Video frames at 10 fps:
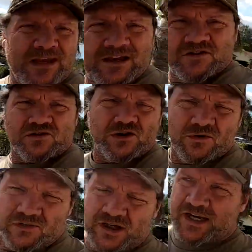has a
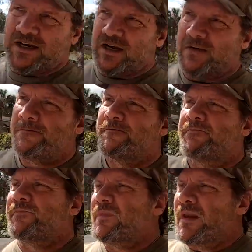slow leak in it.
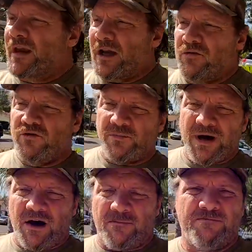I lose
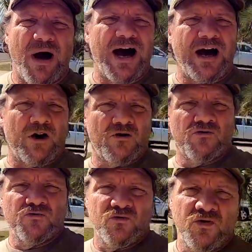about 1
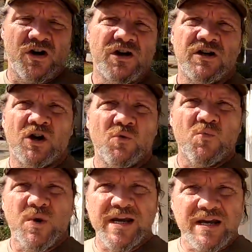pound a
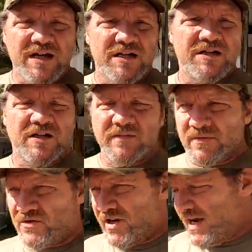week,
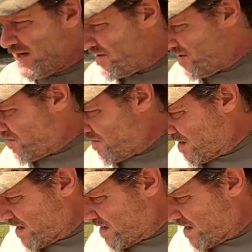give or take, in there.